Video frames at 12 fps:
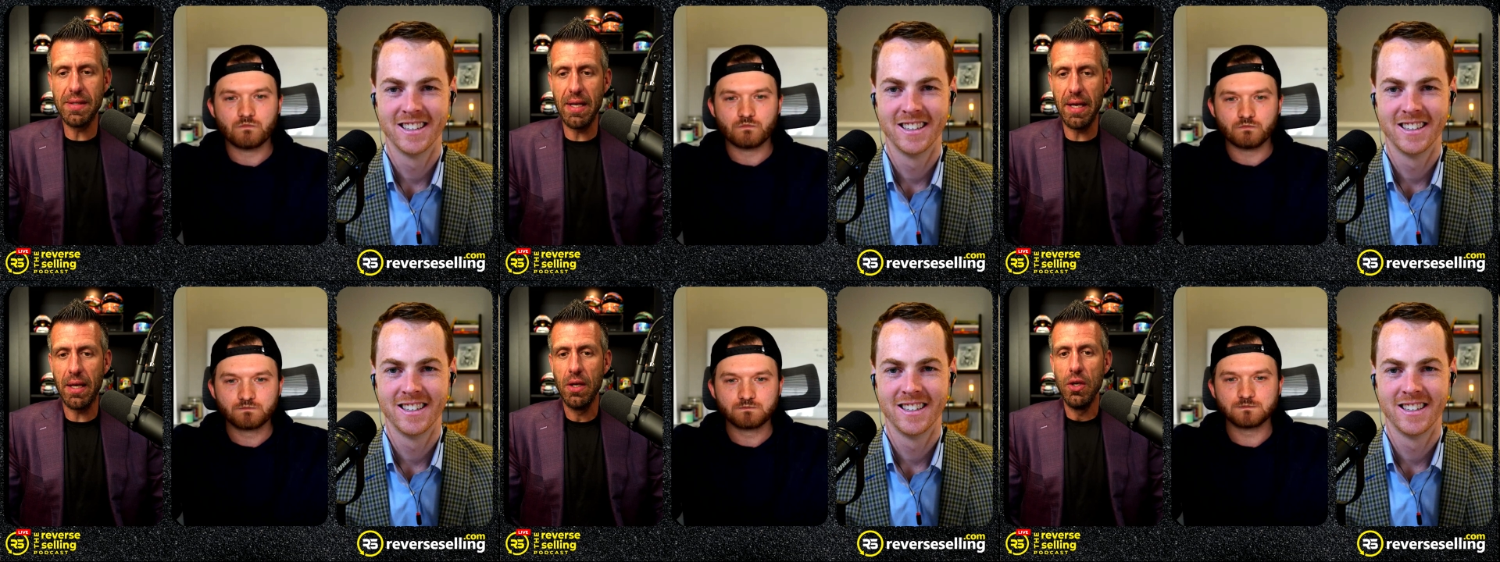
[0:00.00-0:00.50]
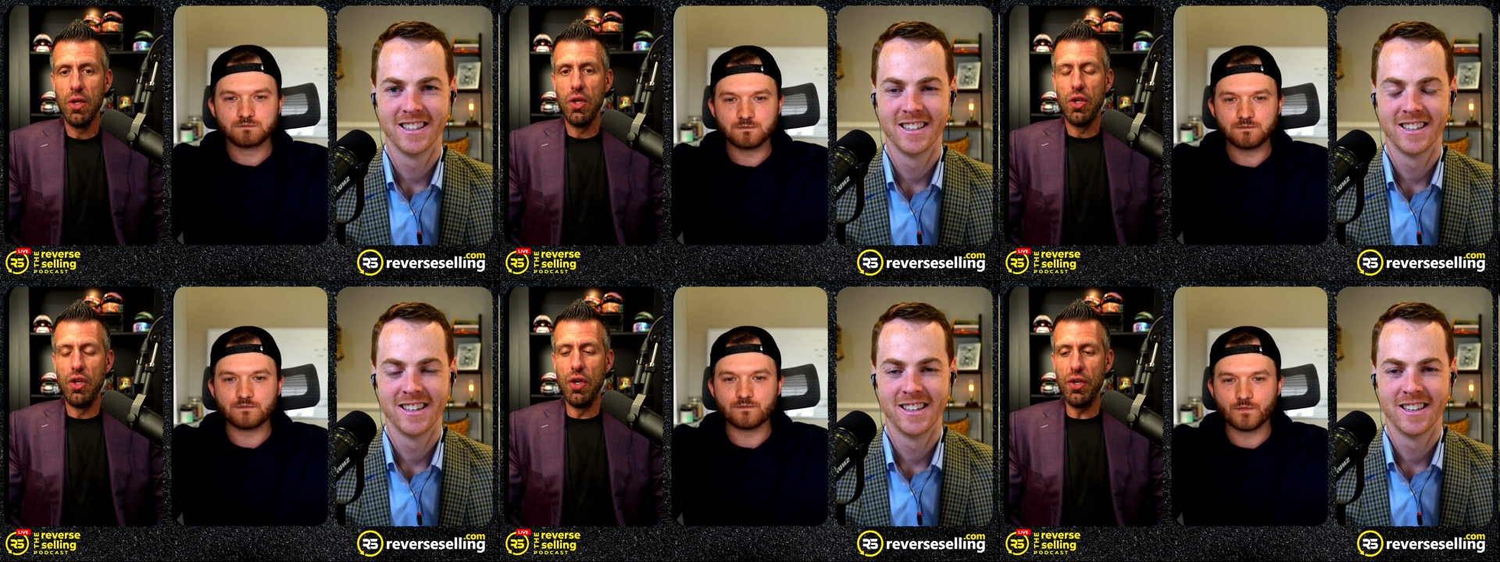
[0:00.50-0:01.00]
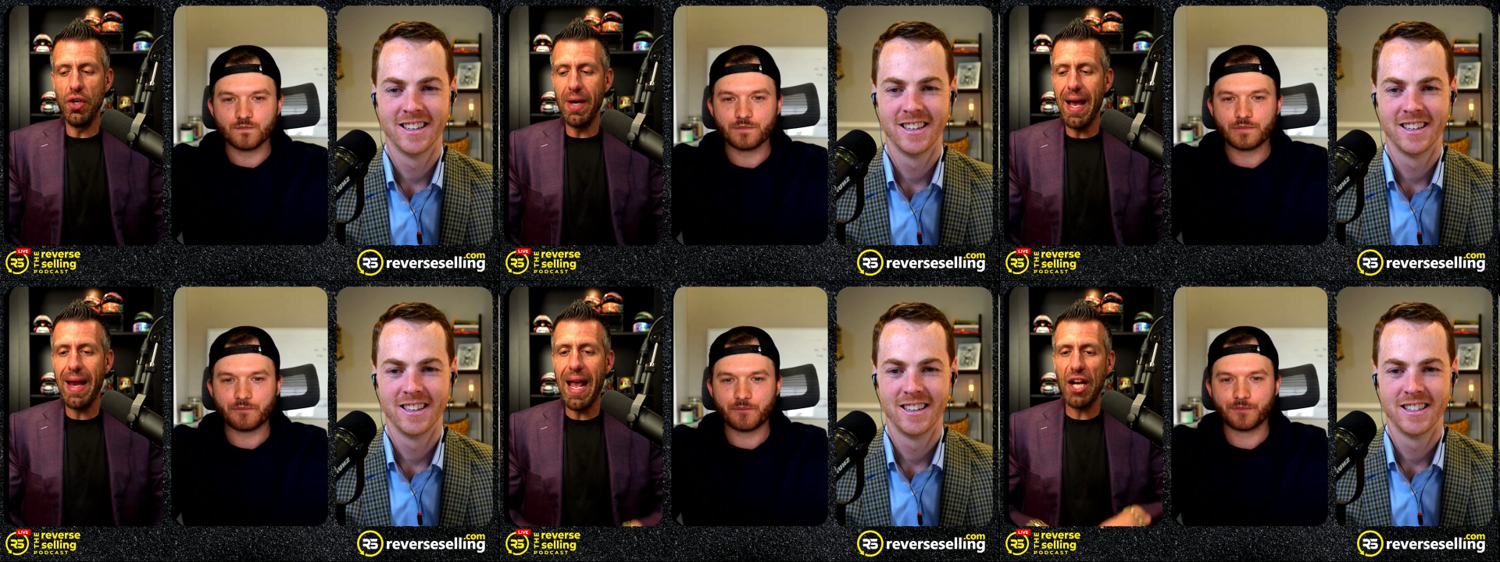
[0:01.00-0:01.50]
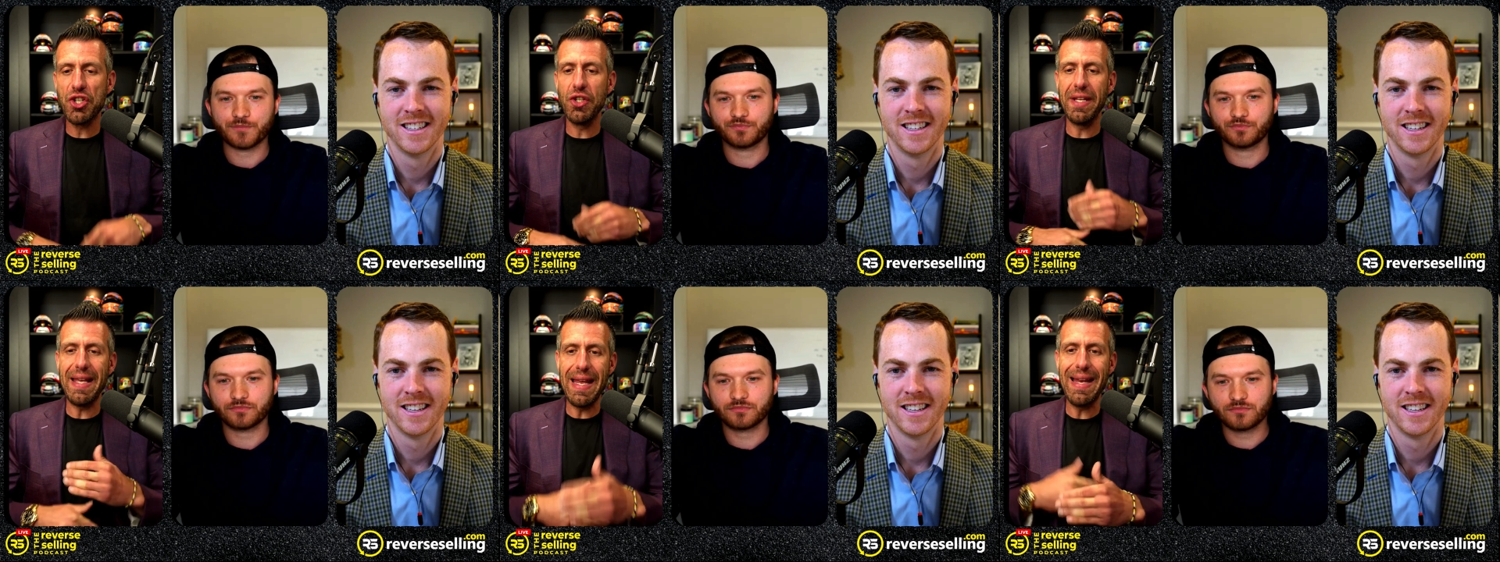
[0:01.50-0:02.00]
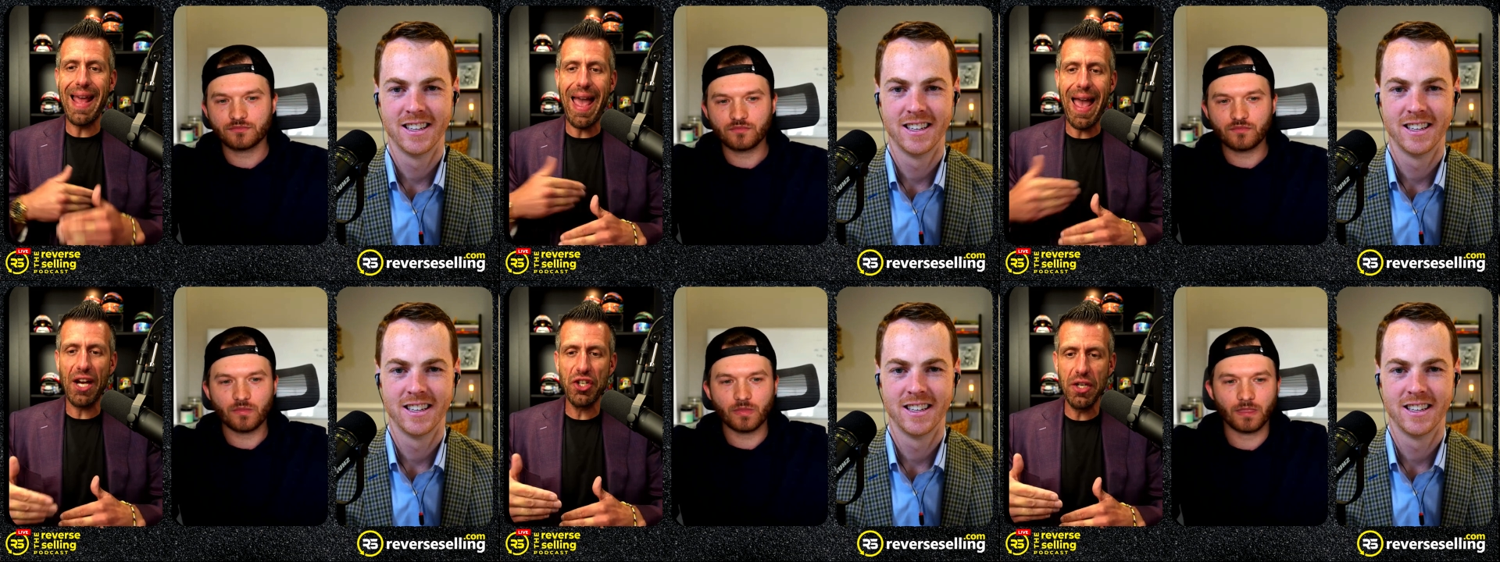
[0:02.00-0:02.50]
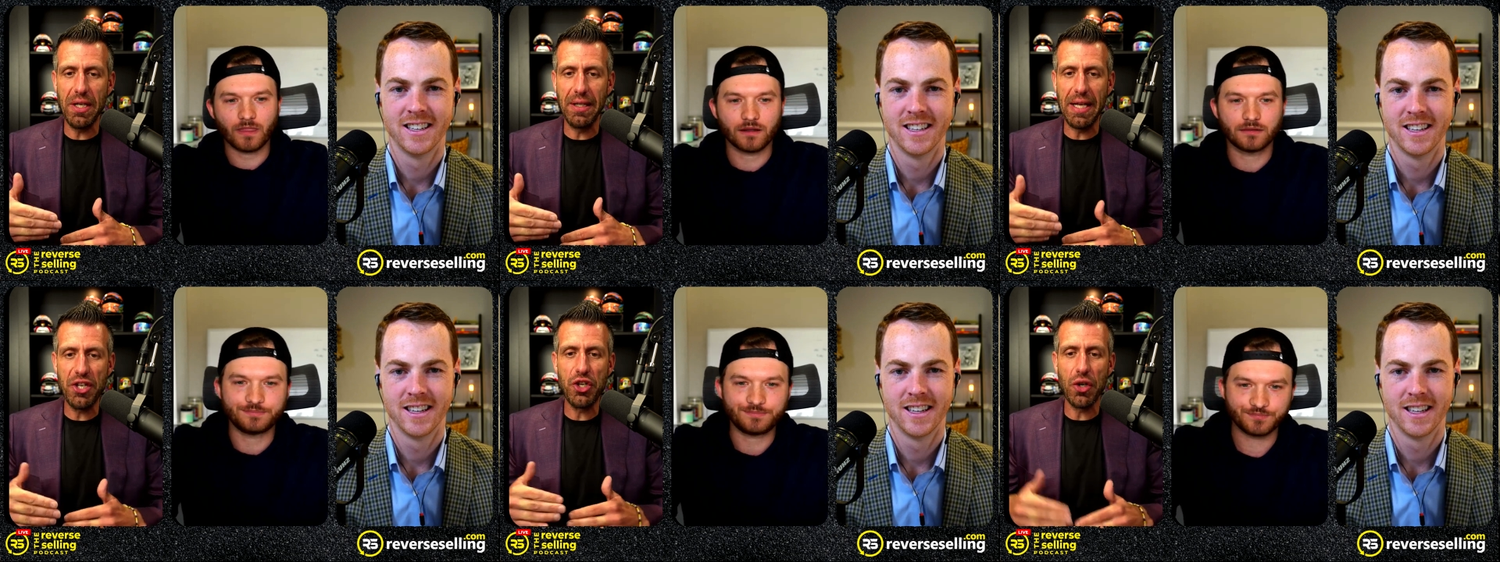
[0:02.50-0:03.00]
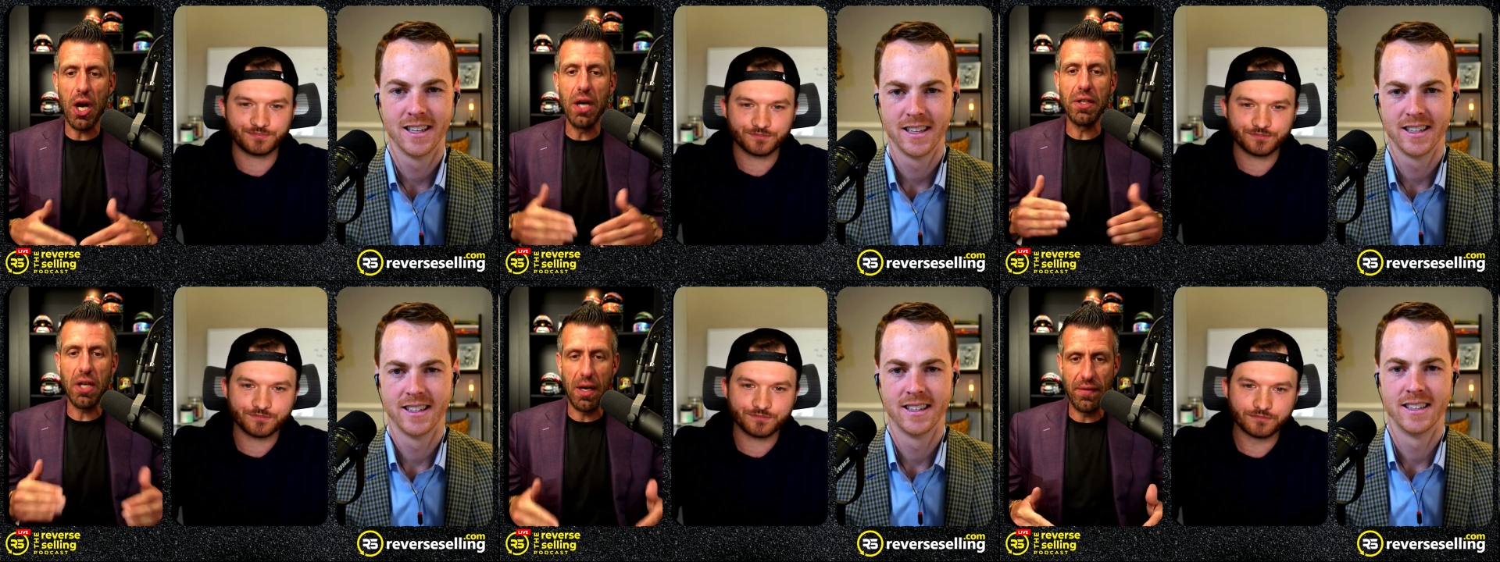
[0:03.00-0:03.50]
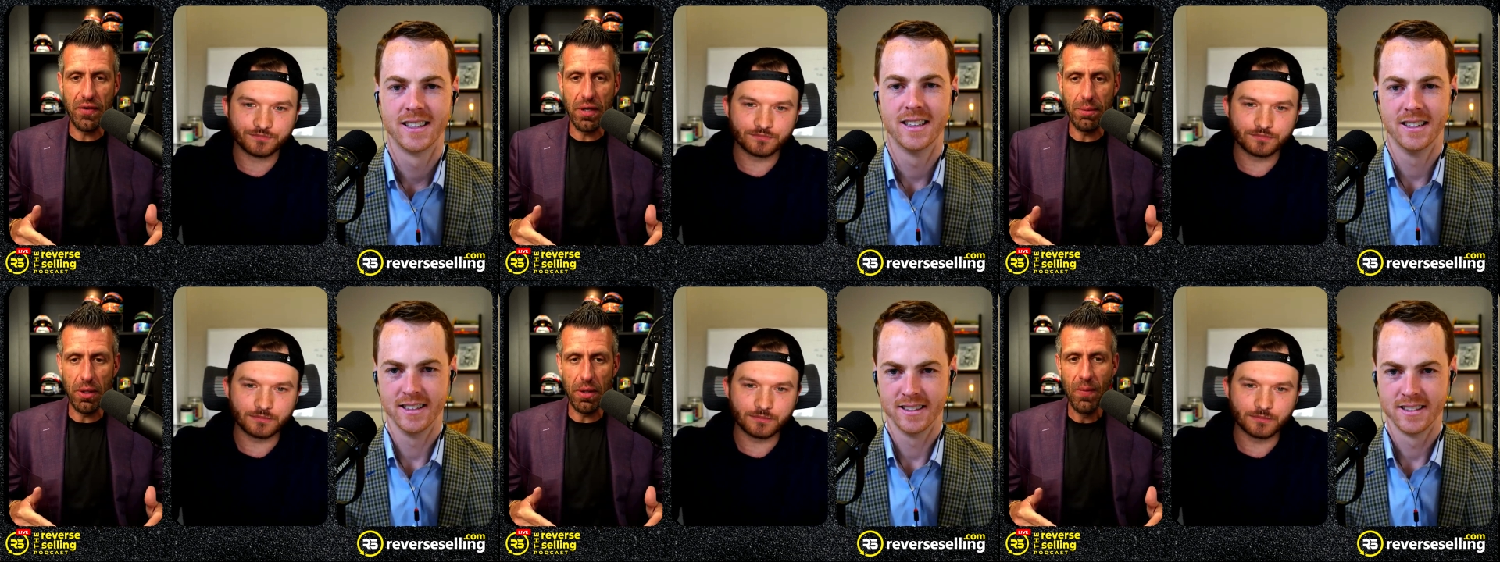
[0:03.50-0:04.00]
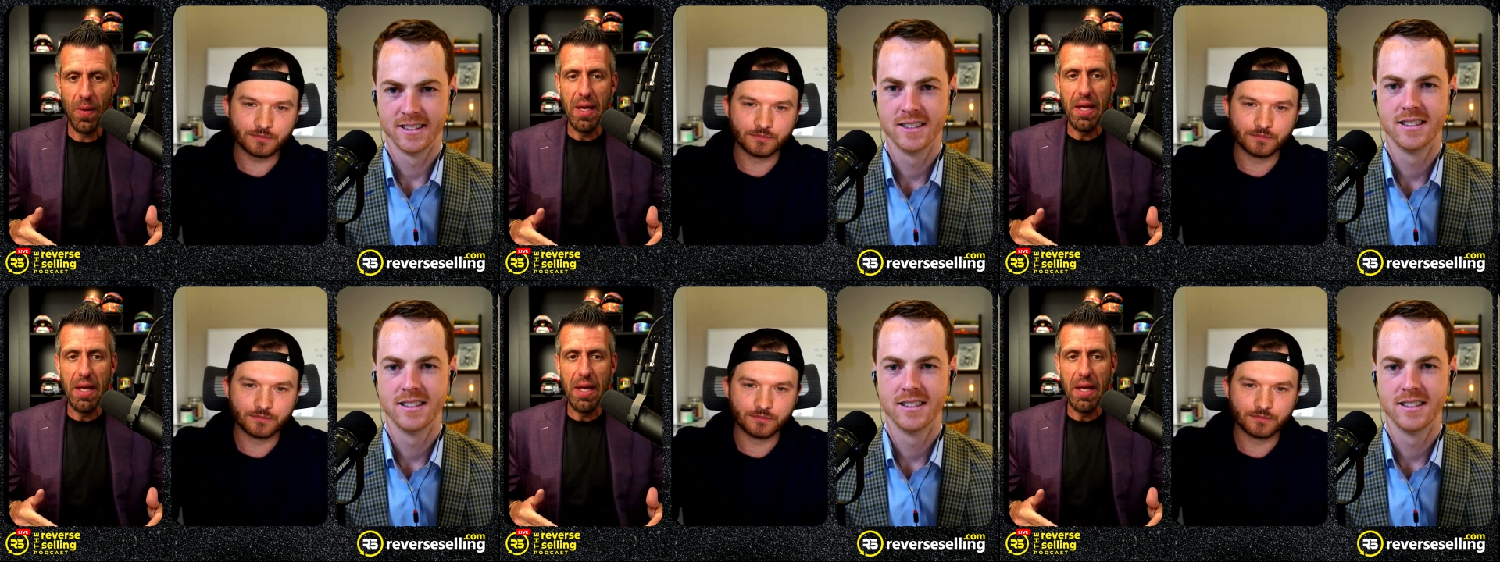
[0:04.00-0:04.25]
Speaker 1: It's like you're you're not actually in action unless you're uncomfortable.